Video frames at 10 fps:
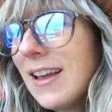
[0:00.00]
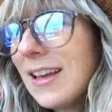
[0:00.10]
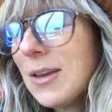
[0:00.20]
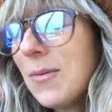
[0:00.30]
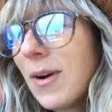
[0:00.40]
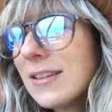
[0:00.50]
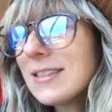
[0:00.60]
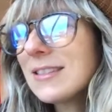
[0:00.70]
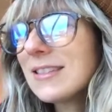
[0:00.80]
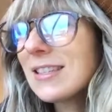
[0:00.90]
He
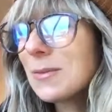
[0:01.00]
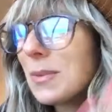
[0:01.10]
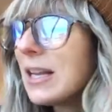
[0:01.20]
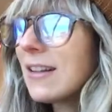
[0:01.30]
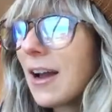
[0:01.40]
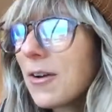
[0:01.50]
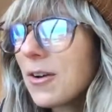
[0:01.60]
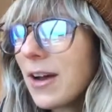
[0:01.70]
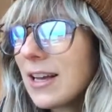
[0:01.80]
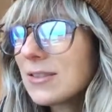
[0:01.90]
wants to speak louder
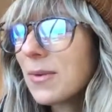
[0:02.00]
to us.